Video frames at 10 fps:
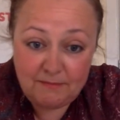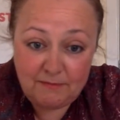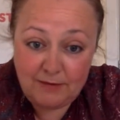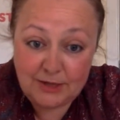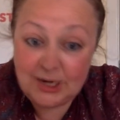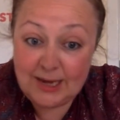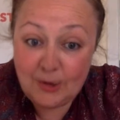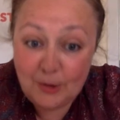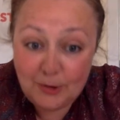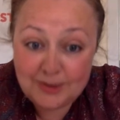freshly
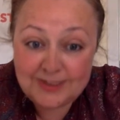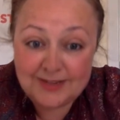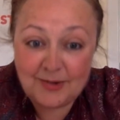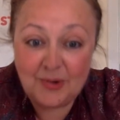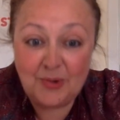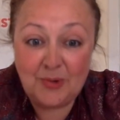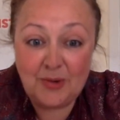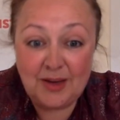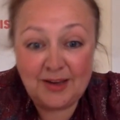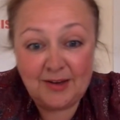cooked or
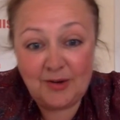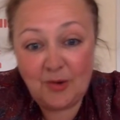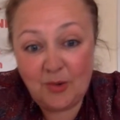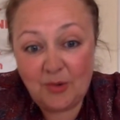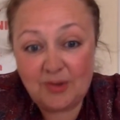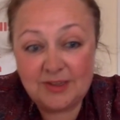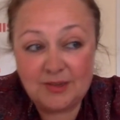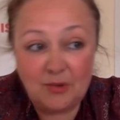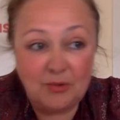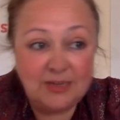
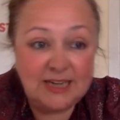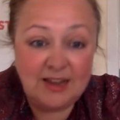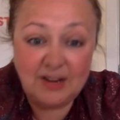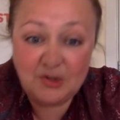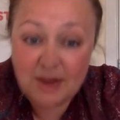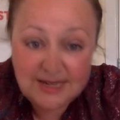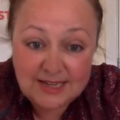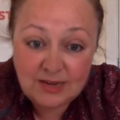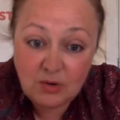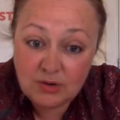a
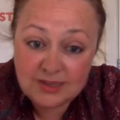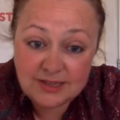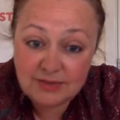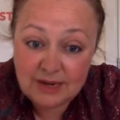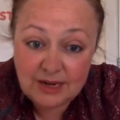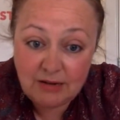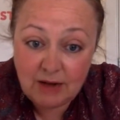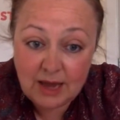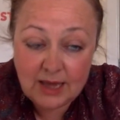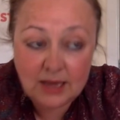dehydrated cooked is really
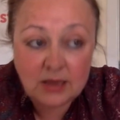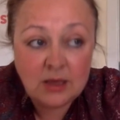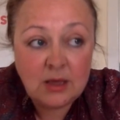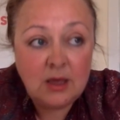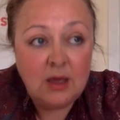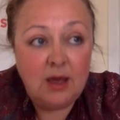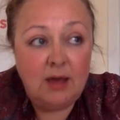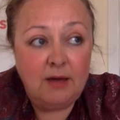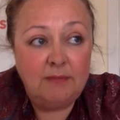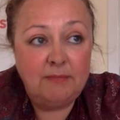great.
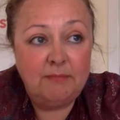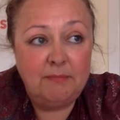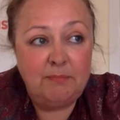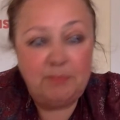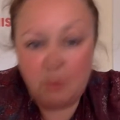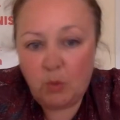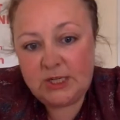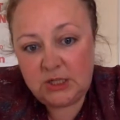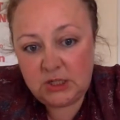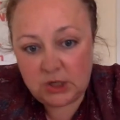But
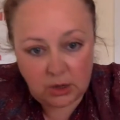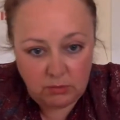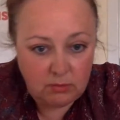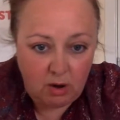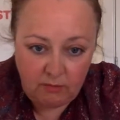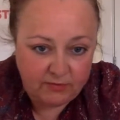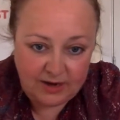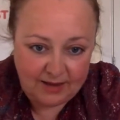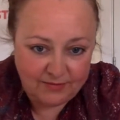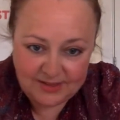we don't often
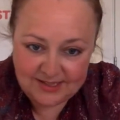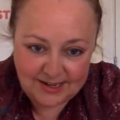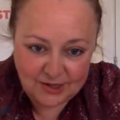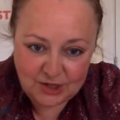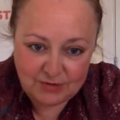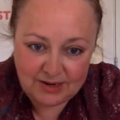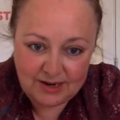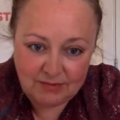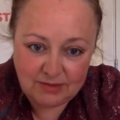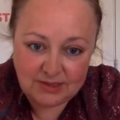have this luxury
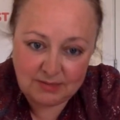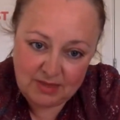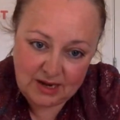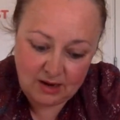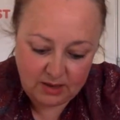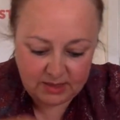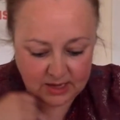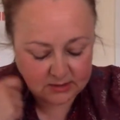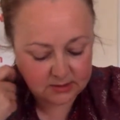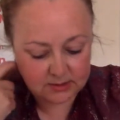with something like
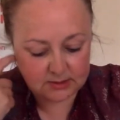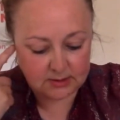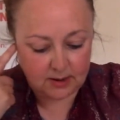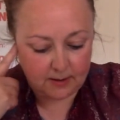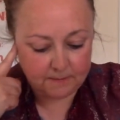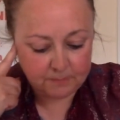this. So